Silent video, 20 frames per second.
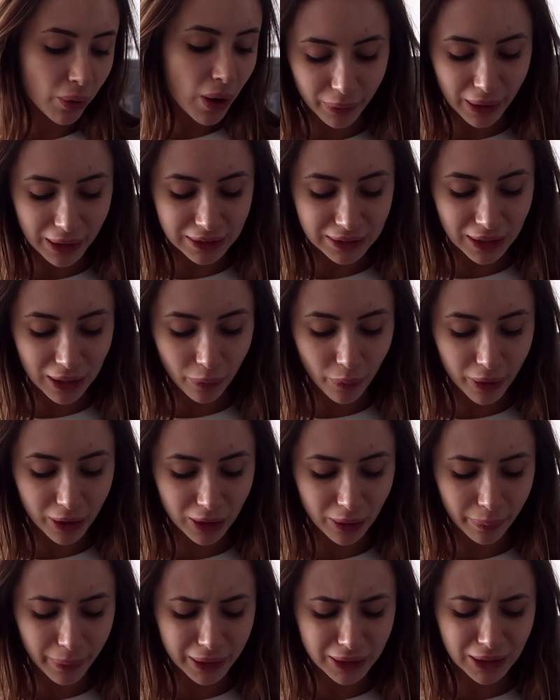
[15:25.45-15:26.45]
When I said I
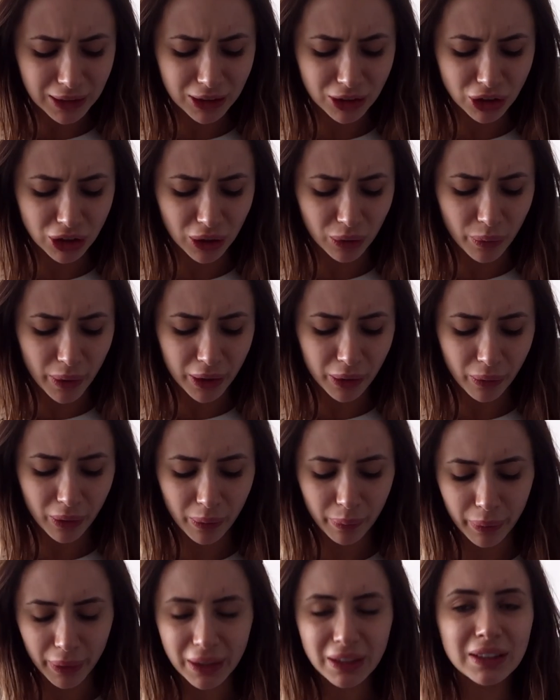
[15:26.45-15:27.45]
wanted a blood test, she's like, why do you
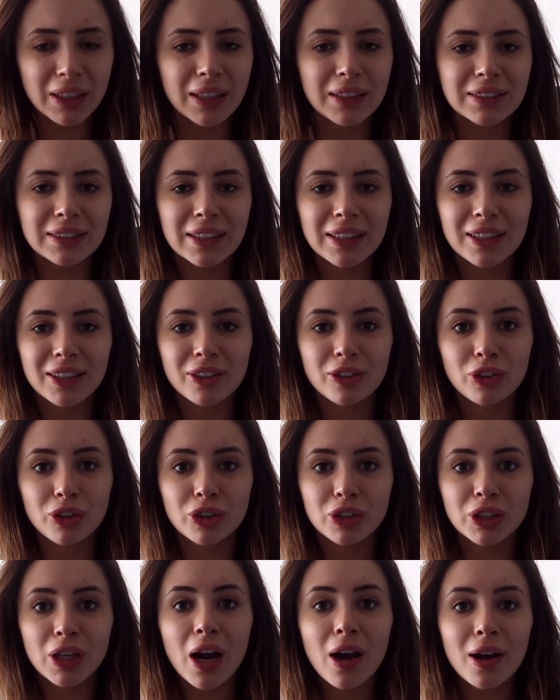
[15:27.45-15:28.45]
want a blood test? Like,
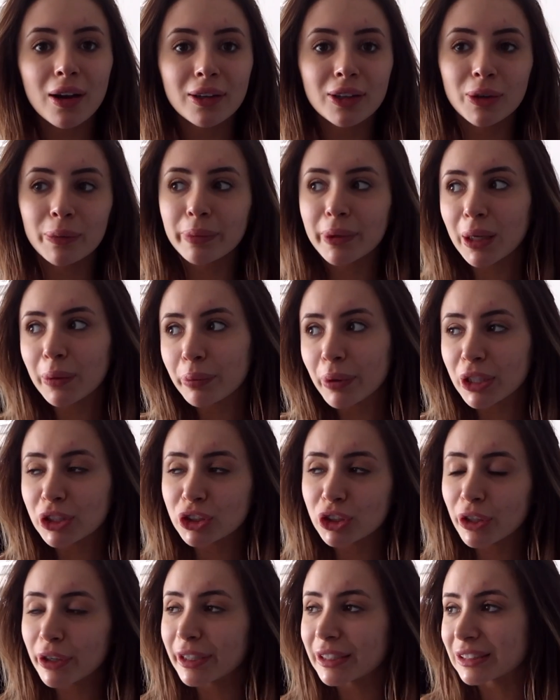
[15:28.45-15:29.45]
you're young, your blood
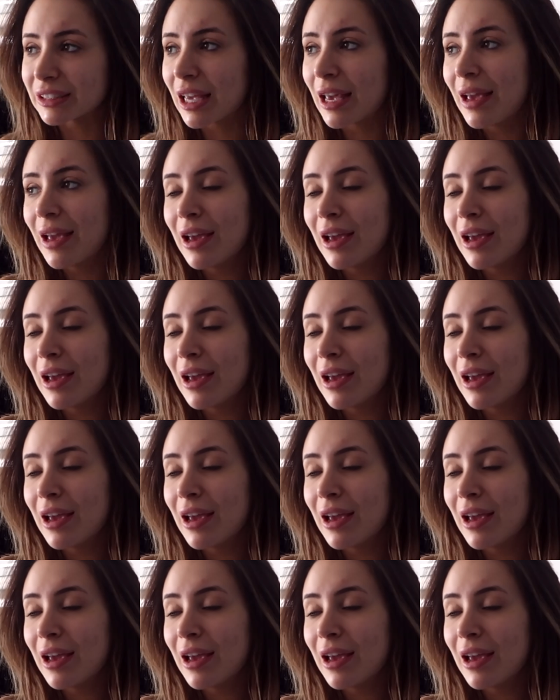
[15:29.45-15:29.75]
pressure is